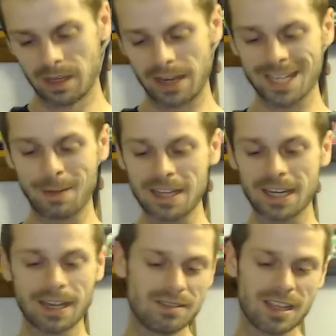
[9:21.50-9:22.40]
Next page,
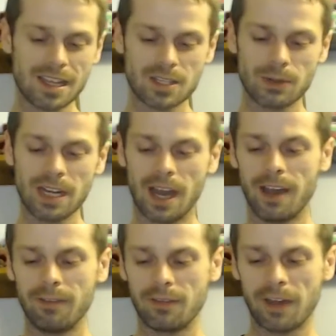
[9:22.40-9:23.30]
it gives the history
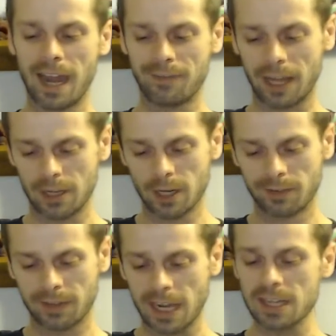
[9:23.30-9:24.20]
of the Firefly
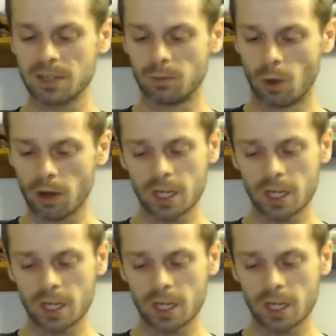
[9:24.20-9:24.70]
Unification War.